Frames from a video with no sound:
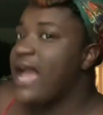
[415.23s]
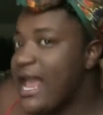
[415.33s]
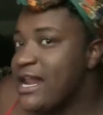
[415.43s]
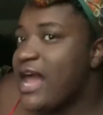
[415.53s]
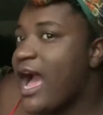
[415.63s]

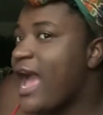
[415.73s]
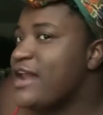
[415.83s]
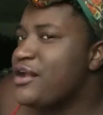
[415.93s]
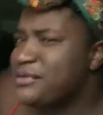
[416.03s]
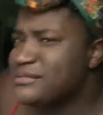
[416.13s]
And I
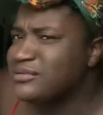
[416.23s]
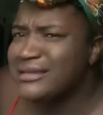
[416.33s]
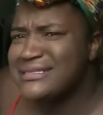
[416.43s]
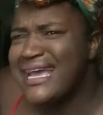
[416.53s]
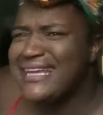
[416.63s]
know some are
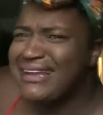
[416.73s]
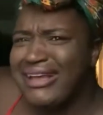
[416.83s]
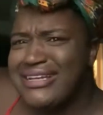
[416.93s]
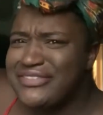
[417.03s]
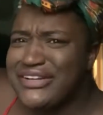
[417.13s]
like,
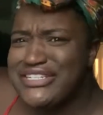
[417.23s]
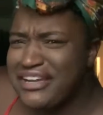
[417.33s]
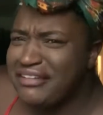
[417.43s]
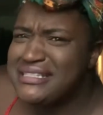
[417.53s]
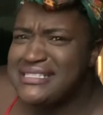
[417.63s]
$10 for a
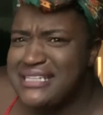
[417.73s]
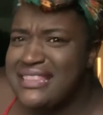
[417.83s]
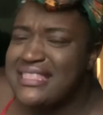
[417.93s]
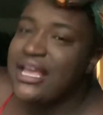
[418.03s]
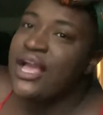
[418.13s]
shower, it's
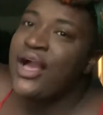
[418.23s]
nothing.